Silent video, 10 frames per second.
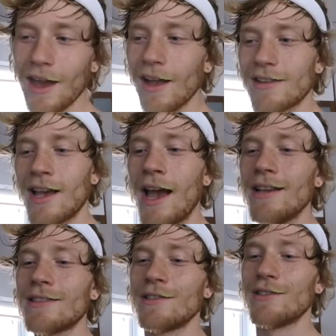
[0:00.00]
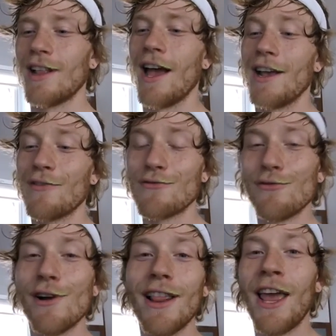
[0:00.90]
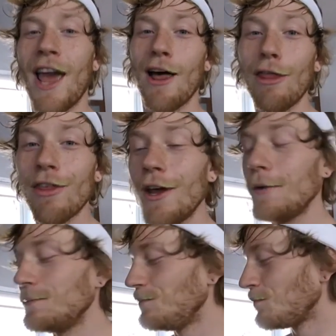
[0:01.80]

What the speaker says: It tastes like really healthy,